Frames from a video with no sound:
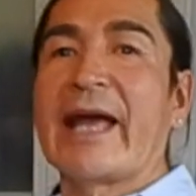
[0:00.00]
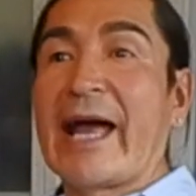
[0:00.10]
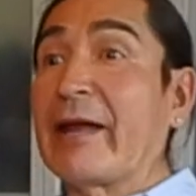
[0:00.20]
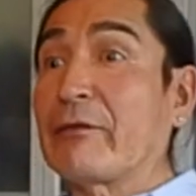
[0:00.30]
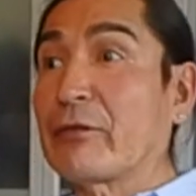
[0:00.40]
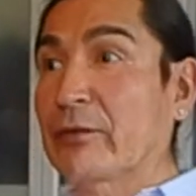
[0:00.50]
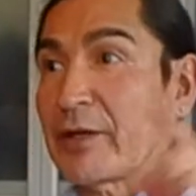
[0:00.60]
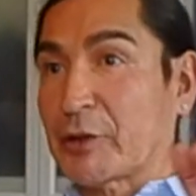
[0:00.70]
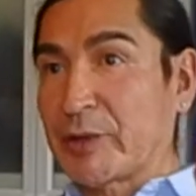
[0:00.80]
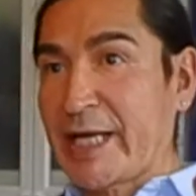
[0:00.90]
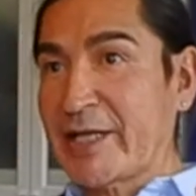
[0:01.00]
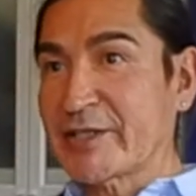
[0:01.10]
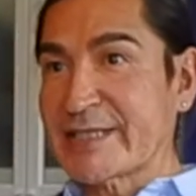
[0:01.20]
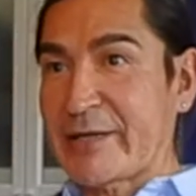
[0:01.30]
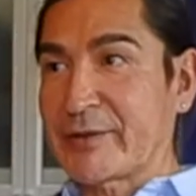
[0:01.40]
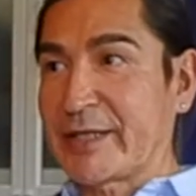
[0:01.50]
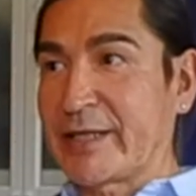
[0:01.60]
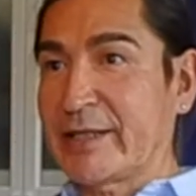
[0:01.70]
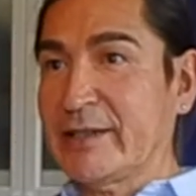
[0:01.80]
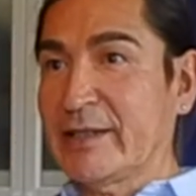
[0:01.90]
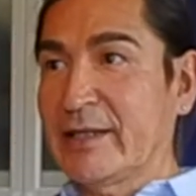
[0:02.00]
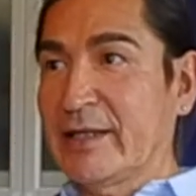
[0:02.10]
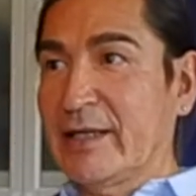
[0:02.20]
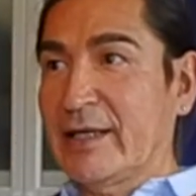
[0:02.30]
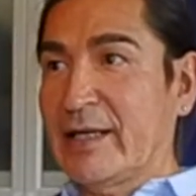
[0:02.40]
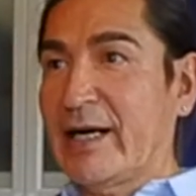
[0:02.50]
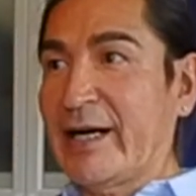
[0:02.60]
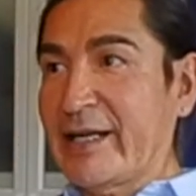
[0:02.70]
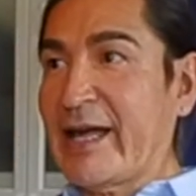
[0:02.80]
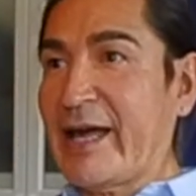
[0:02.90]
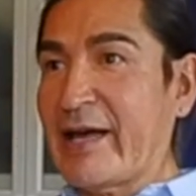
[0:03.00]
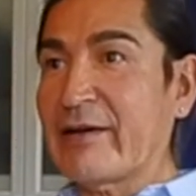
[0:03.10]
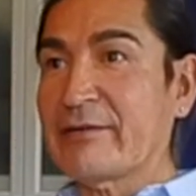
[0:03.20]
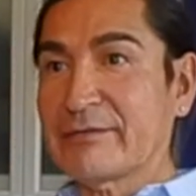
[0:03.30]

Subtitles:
And for the creators out there, I have